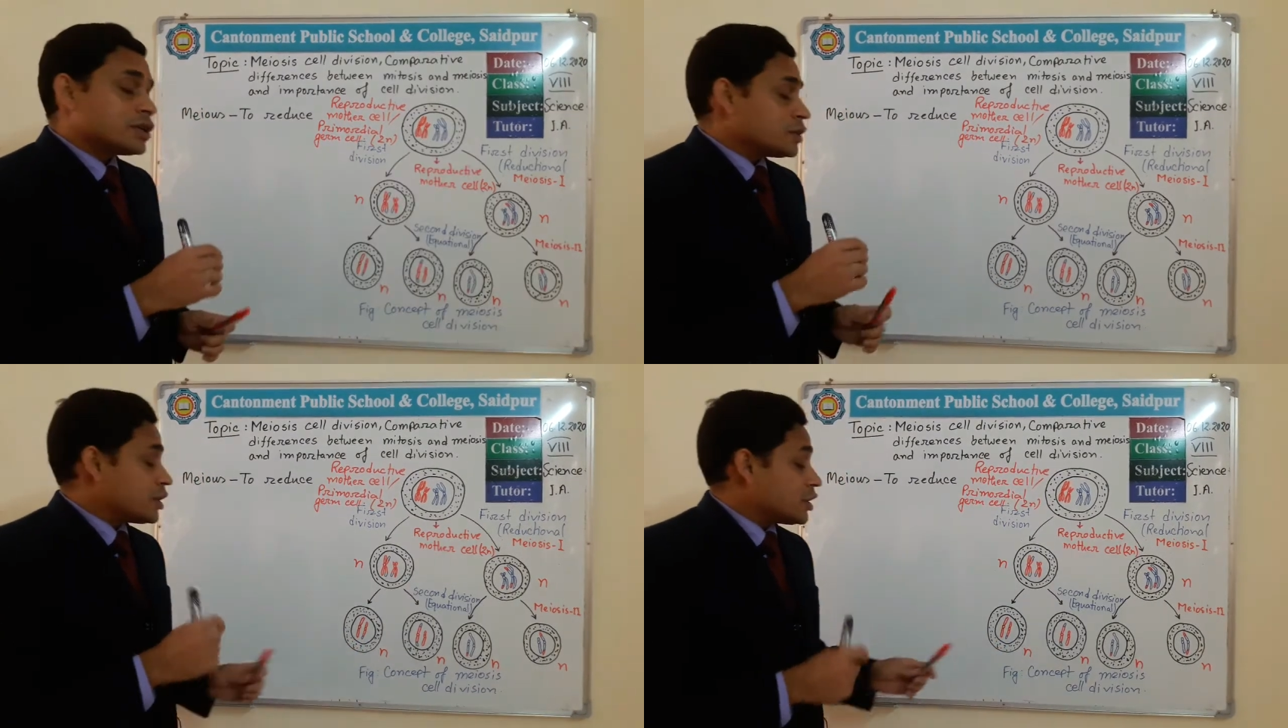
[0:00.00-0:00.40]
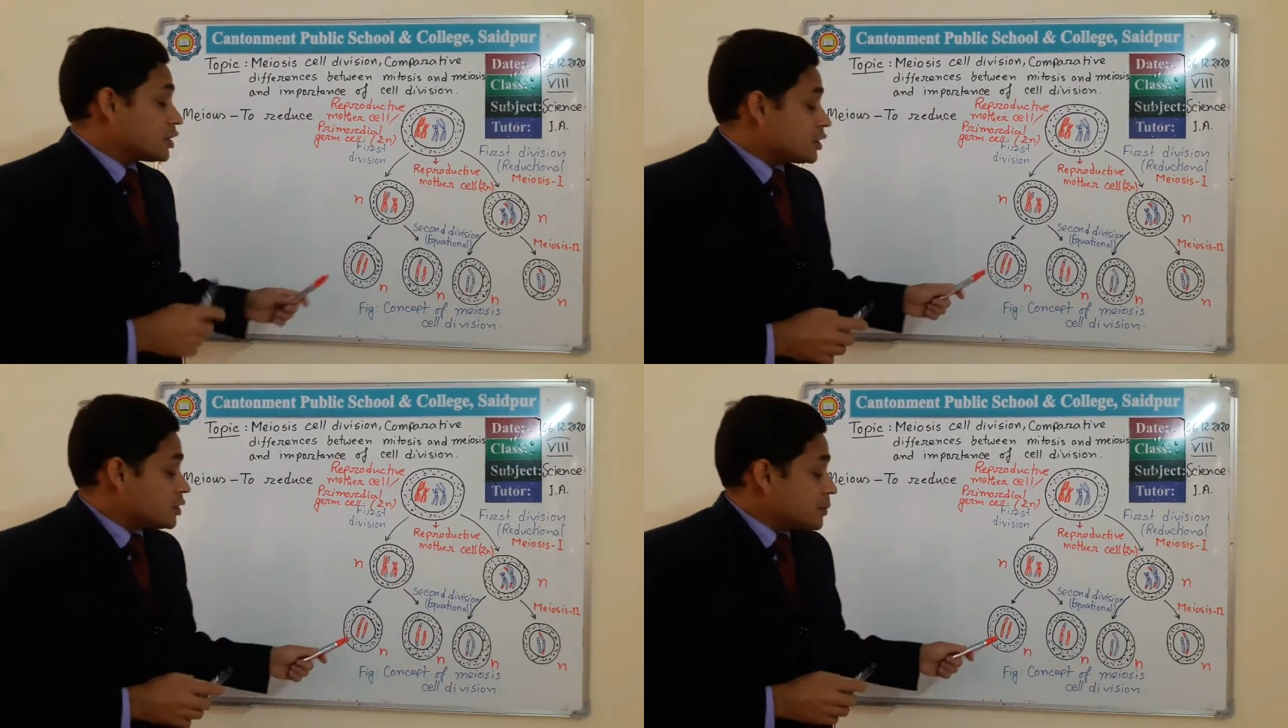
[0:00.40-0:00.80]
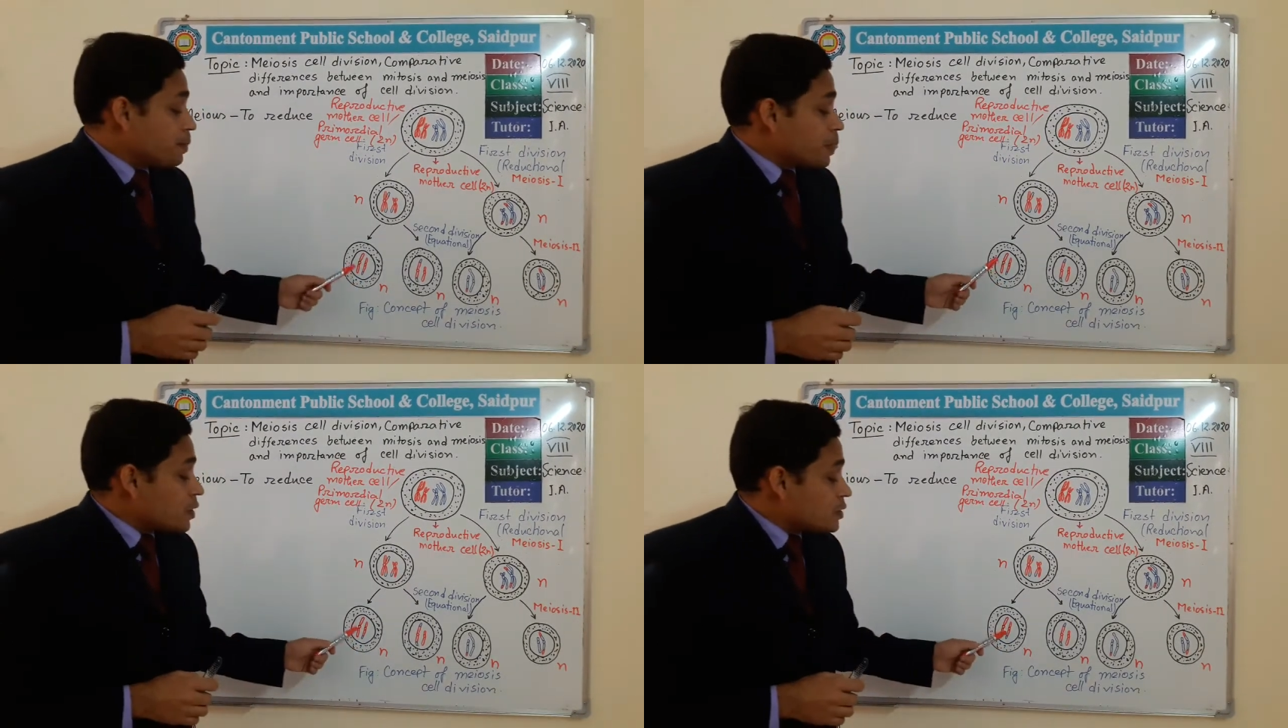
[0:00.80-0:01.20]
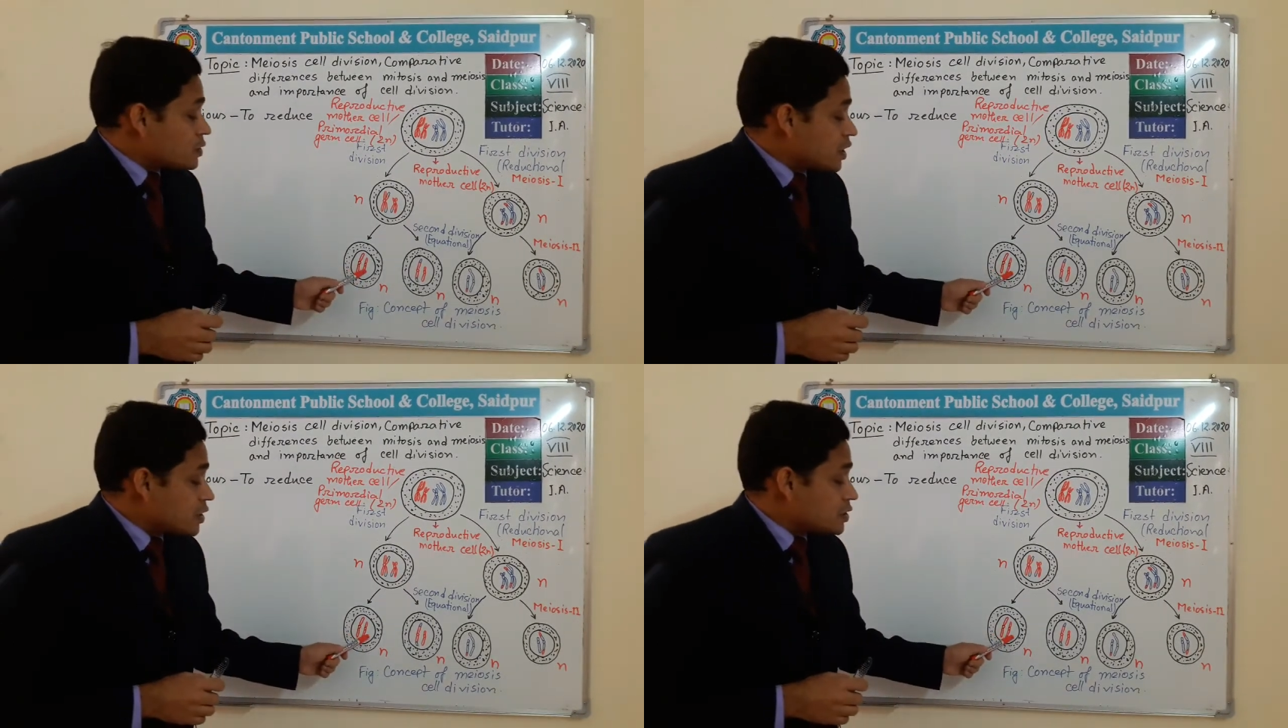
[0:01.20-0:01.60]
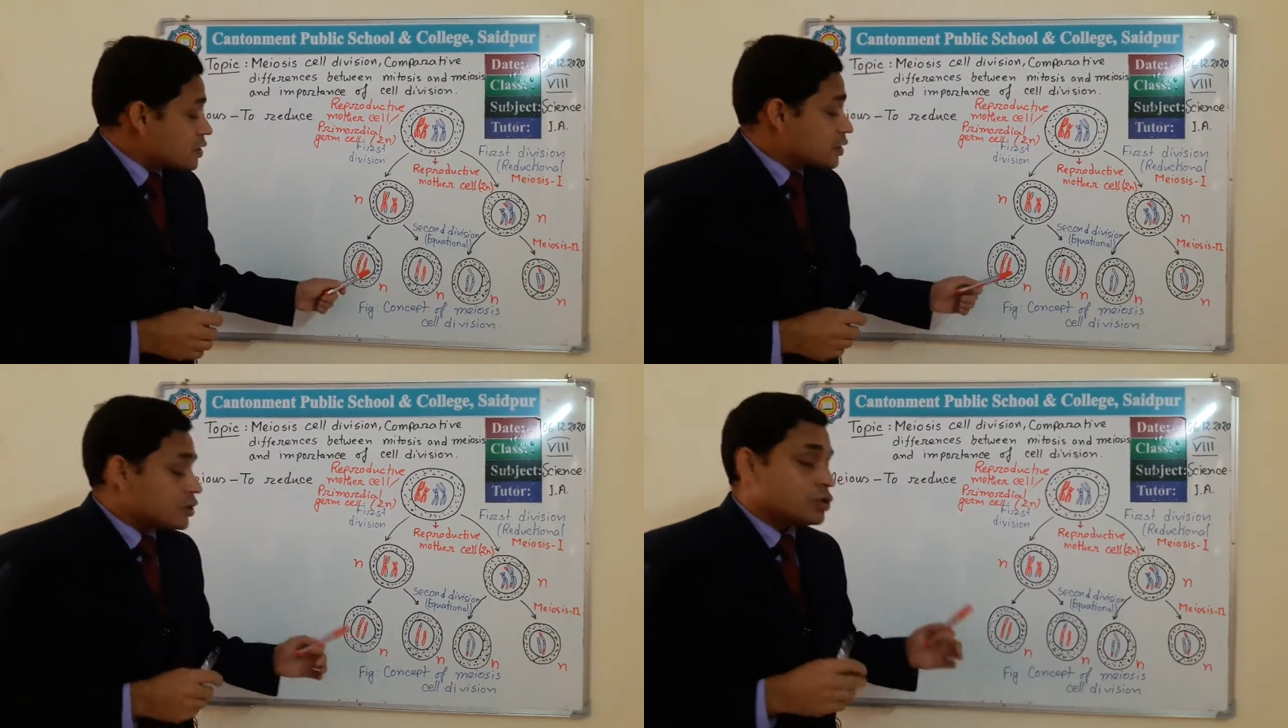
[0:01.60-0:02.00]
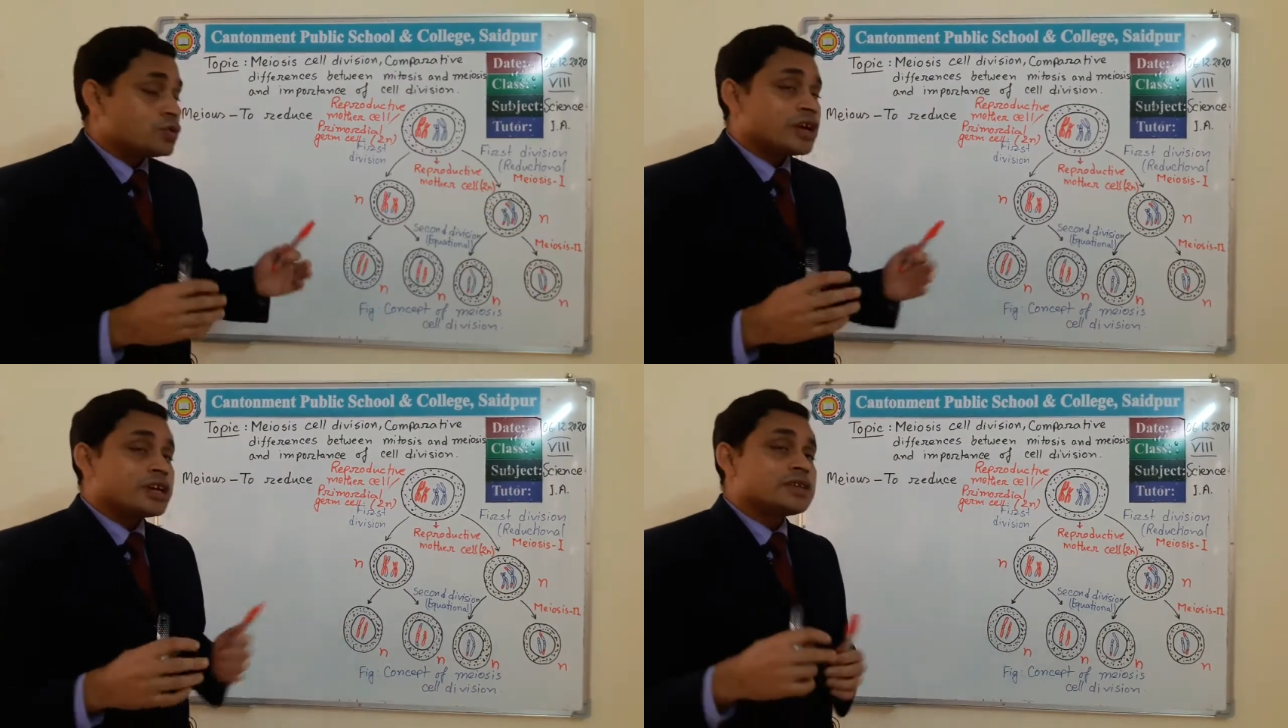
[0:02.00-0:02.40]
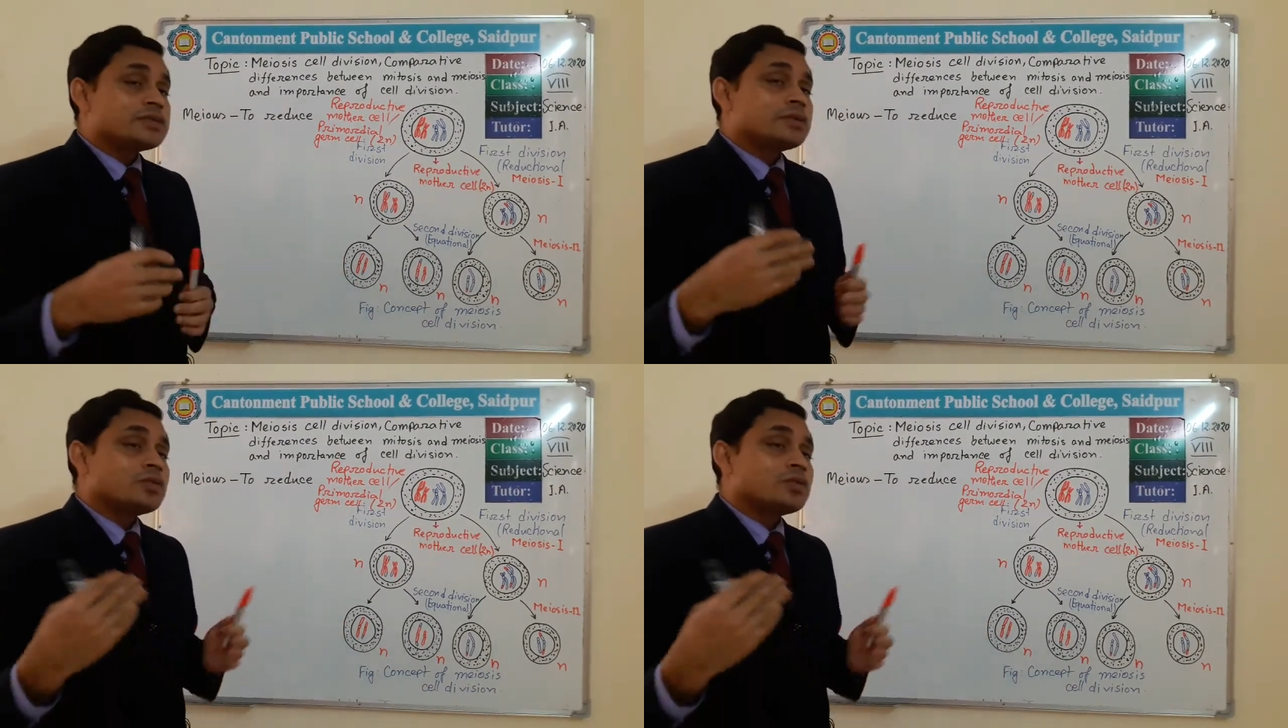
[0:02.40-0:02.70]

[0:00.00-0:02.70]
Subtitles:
the cells unites